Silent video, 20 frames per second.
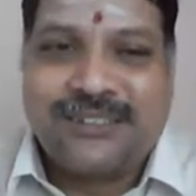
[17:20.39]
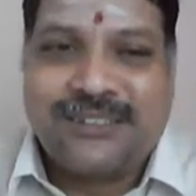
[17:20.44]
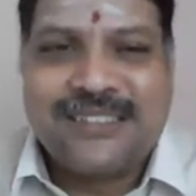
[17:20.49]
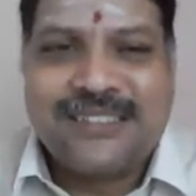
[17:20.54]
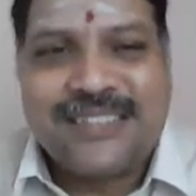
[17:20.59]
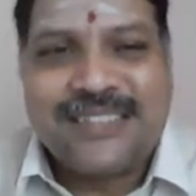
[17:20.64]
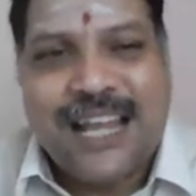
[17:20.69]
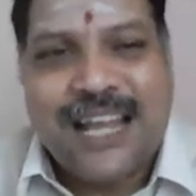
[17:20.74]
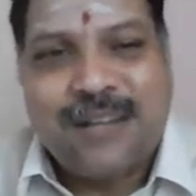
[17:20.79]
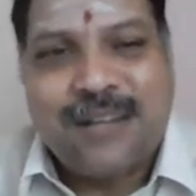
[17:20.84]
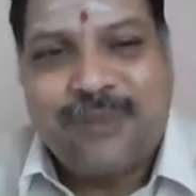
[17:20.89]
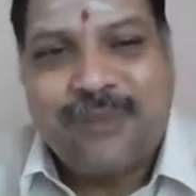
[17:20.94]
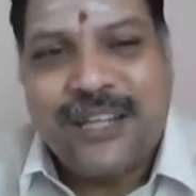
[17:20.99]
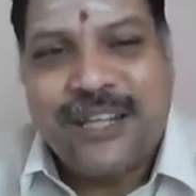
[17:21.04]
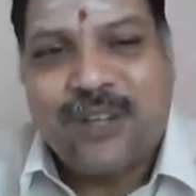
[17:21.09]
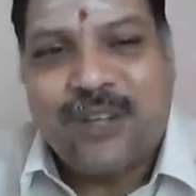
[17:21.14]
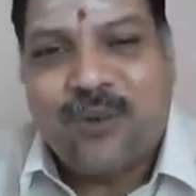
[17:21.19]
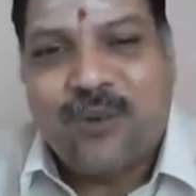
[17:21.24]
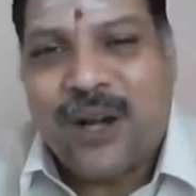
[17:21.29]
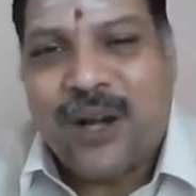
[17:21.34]
Risk can
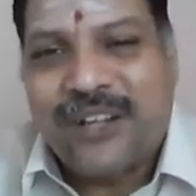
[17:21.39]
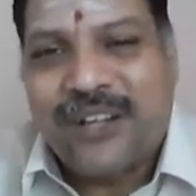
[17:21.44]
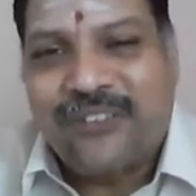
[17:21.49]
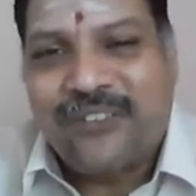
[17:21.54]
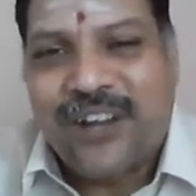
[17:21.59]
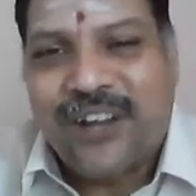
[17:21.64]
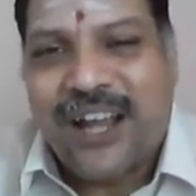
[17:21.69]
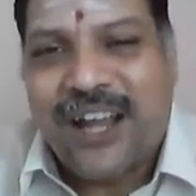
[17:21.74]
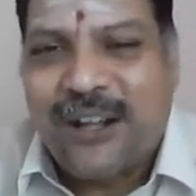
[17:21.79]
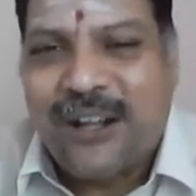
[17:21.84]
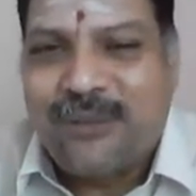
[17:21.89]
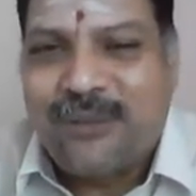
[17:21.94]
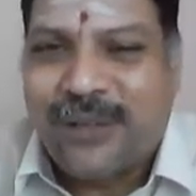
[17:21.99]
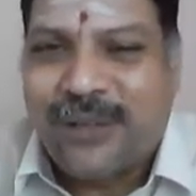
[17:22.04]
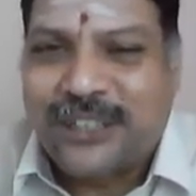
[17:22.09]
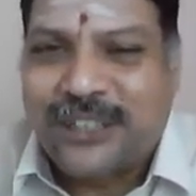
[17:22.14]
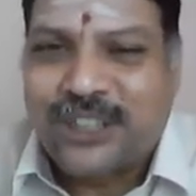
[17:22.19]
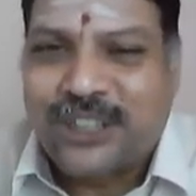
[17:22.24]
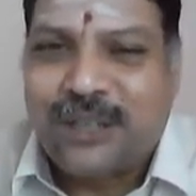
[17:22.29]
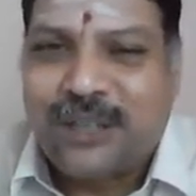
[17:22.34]
be quantified,
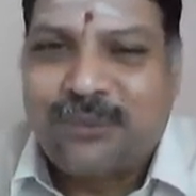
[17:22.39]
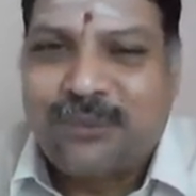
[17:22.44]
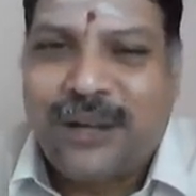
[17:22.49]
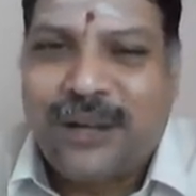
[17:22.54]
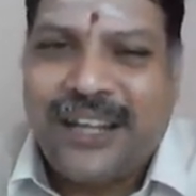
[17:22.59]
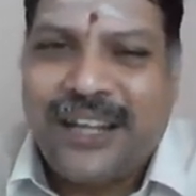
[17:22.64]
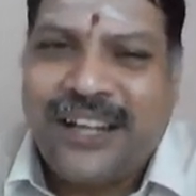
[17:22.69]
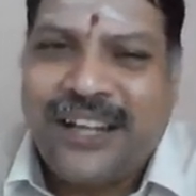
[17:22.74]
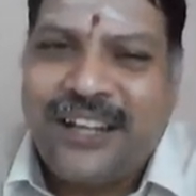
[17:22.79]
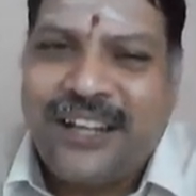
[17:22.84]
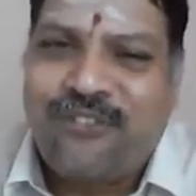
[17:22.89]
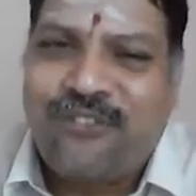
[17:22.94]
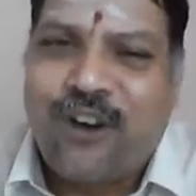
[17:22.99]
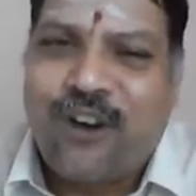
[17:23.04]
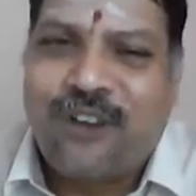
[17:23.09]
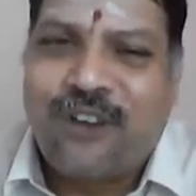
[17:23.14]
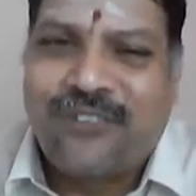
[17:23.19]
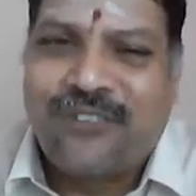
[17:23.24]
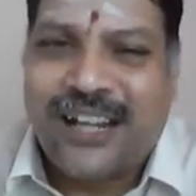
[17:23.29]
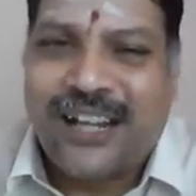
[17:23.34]
measured by any
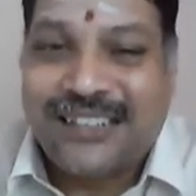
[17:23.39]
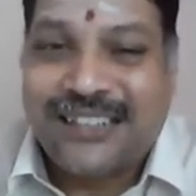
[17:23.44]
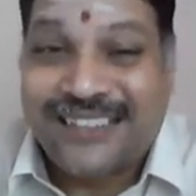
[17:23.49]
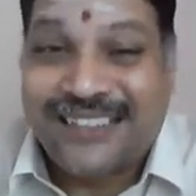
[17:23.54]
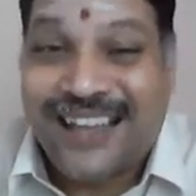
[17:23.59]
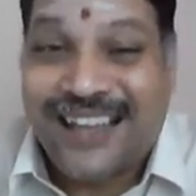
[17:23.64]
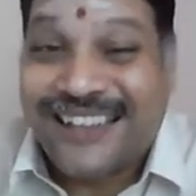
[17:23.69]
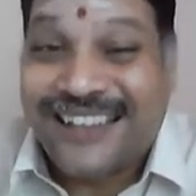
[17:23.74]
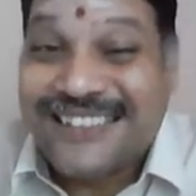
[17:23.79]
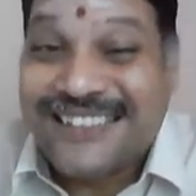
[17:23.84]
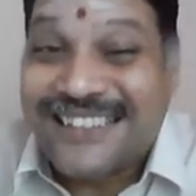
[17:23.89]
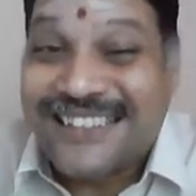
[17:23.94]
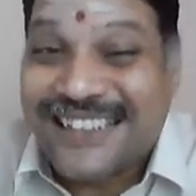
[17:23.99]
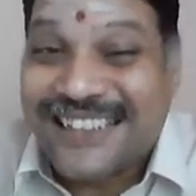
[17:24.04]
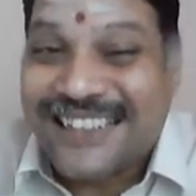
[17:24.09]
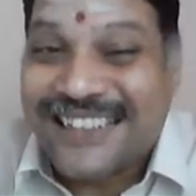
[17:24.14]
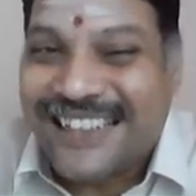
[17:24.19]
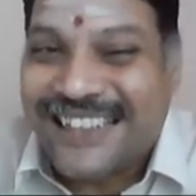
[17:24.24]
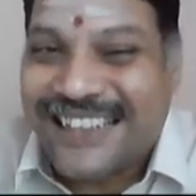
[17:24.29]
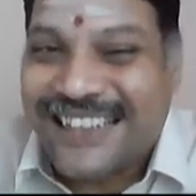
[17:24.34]
form, whereas the
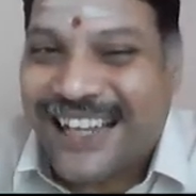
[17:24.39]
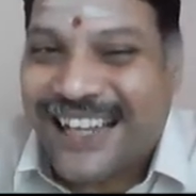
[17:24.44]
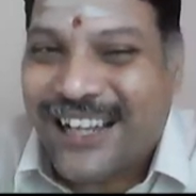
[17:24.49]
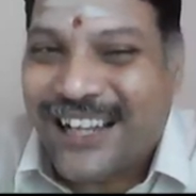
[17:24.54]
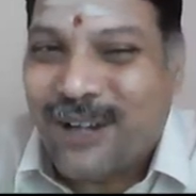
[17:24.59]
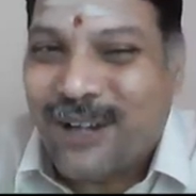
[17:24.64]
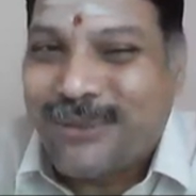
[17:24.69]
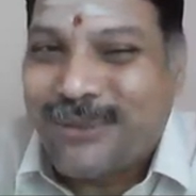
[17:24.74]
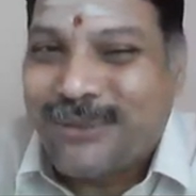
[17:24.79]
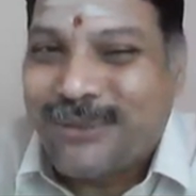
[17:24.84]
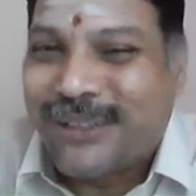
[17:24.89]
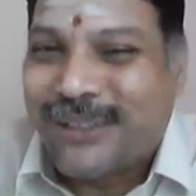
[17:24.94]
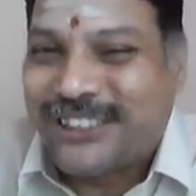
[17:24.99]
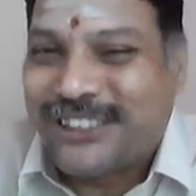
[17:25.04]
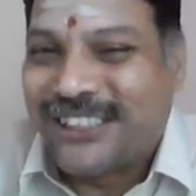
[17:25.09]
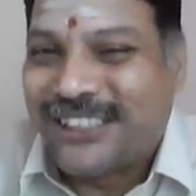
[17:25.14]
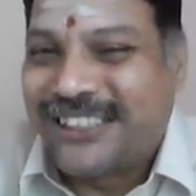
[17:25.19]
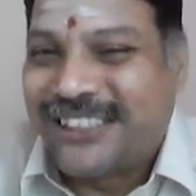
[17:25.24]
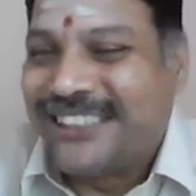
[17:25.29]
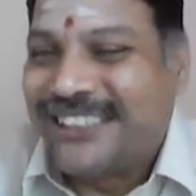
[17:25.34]
uncertainty cannot be
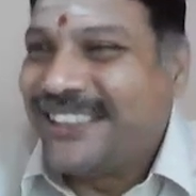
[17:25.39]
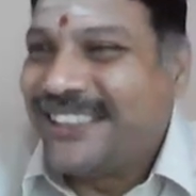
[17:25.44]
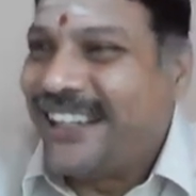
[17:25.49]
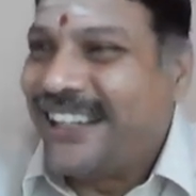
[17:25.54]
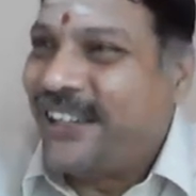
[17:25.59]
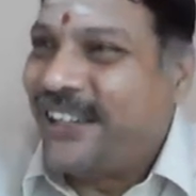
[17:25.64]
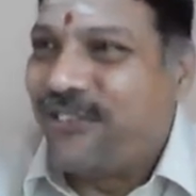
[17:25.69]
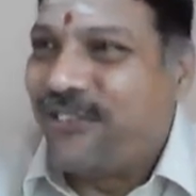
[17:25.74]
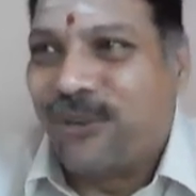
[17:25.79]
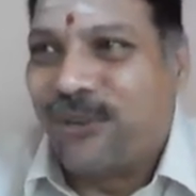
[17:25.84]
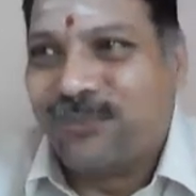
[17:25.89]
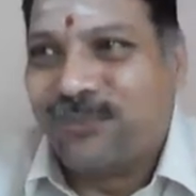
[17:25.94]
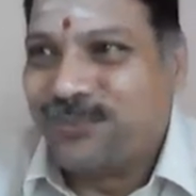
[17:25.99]
measured in any form.